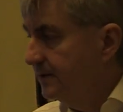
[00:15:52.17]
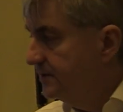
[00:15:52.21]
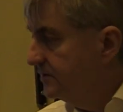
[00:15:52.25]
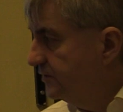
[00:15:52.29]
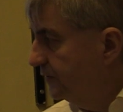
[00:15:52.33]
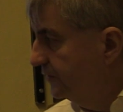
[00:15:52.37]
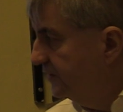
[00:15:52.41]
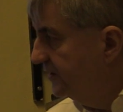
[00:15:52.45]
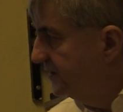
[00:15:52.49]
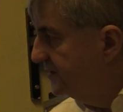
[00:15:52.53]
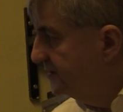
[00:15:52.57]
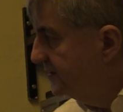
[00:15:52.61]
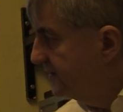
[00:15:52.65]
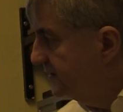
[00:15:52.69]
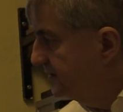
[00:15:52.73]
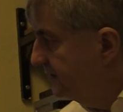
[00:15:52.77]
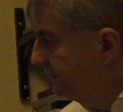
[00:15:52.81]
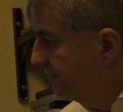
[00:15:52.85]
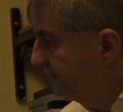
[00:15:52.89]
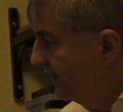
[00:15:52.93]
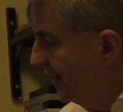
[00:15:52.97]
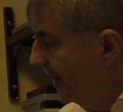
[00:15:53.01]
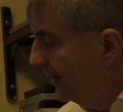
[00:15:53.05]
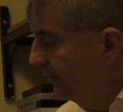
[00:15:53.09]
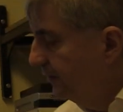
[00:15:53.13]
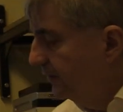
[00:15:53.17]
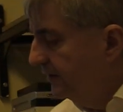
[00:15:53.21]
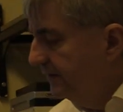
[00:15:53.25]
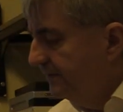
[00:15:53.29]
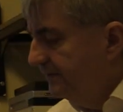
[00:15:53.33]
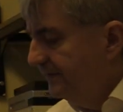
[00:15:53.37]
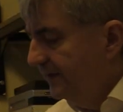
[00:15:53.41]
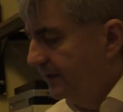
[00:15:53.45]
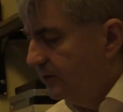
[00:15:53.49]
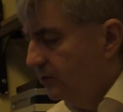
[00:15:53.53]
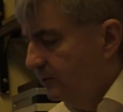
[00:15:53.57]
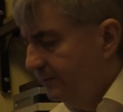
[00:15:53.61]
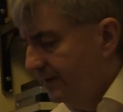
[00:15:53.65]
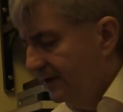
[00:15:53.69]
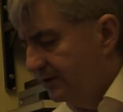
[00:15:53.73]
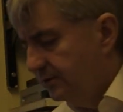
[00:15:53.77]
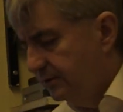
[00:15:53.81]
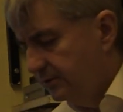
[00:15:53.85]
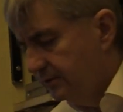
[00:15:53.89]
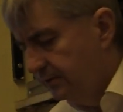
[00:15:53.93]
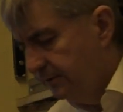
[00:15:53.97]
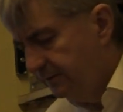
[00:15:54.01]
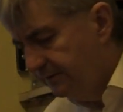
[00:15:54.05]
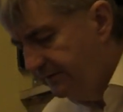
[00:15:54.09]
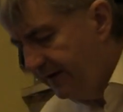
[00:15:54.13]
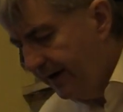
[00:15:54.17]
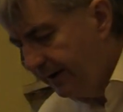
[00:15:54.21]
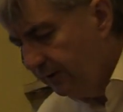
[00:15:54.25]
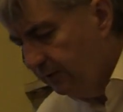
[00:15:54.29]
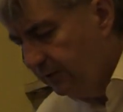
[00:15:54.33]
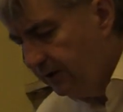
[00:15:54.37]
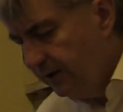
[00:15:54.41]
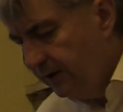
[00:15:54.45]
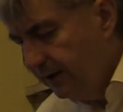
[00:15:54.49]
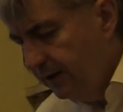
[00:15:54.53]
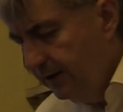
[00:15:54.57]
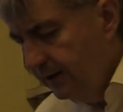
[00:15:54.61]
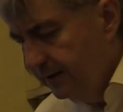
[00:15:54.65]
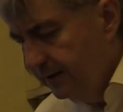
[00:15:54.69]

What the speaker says: So this is the Fregoli phenomenon or Fregoli